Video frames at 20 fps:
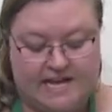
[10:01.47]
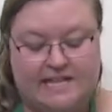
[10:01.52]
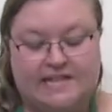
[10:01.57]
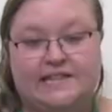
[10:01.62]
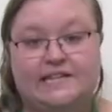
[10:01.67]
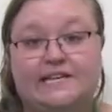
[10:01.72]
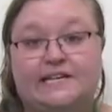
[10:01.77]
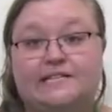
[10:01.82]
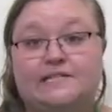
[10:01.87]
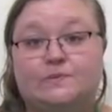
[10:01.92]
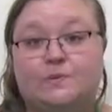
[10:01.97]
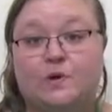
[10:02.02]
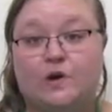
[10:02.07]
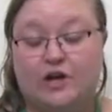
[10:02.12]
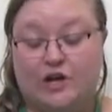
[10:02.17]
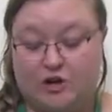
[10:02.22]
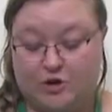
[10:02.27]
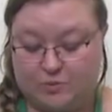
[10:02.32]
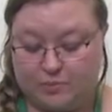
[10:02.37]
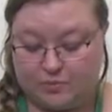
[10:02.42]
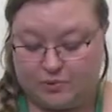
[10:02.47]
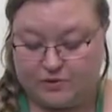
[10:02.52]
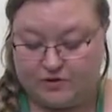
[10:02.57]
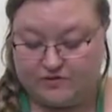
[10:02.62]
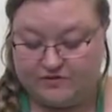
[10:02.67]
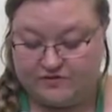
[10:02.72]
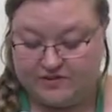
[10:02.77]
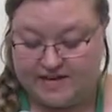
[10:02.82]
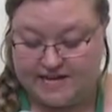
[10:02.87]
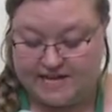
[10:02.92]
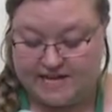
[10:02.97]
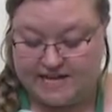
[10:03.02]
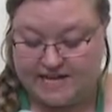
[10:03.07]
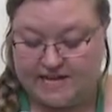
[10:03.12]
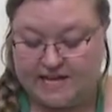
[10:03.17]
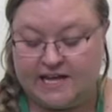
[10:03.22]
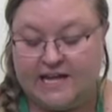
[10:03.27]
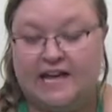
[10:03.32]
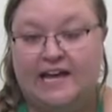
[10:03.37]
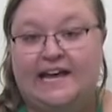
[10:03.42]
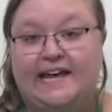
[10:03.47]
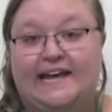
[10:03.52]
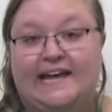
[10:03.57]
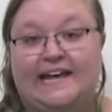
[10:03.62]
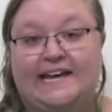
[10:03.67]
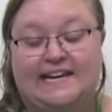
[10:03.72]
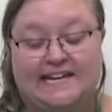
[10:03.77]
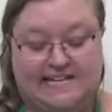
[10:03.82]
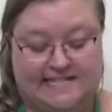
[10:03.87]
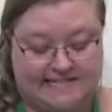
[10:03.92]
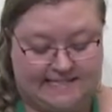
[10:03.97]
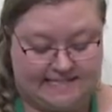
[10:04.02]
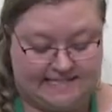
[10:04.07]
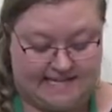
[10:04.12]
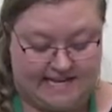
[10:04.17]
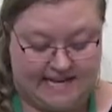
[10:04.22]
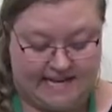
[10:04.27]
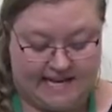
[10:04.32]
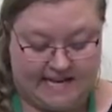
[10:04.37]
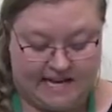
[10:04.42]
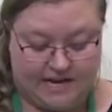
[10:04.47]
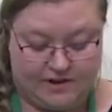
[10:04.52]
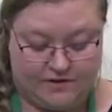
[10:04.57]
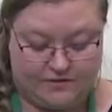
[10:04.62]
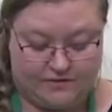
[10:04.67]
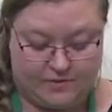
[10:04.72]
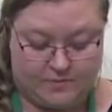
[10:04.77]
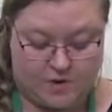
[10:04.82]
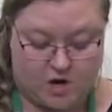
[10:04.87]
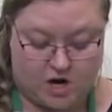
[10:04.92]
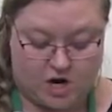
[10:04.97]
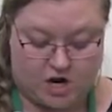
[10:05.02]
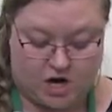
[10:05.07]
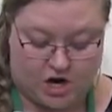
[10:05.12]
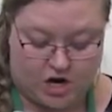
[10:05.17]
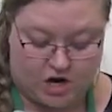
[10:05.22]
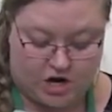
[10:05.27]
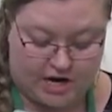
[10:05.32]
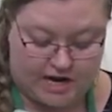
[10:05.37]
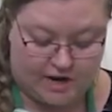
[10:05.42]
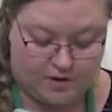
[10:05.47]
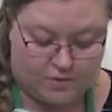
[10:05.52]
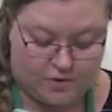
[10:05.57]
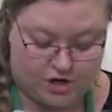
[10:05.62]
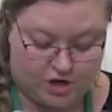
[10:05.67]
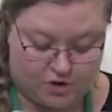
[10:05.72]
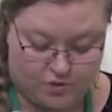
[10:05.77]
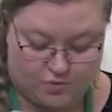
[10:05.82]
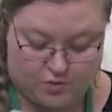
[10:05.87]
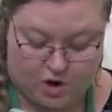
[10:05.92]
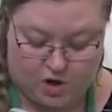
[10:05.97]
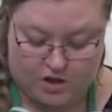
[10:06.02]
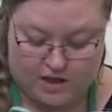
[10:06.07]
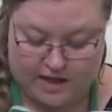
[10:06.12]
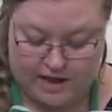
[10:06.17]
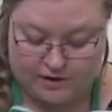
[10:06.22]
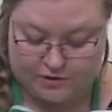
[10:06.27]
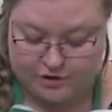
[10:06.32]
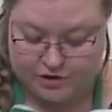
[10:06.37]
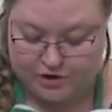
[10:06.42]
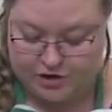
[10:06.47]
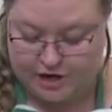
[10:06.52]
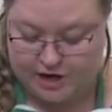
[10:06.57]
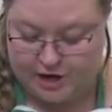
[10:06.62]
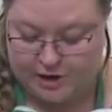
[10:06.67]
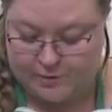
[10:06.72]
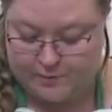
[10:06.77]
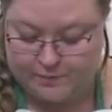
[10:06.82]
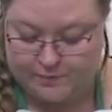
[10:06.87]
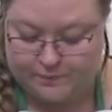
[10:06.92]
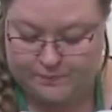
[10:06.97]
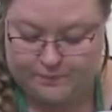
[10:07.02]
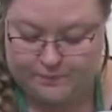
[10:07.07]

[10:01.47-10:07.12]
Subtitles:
This will help prevent any sticking from occurring when you roll out your dough.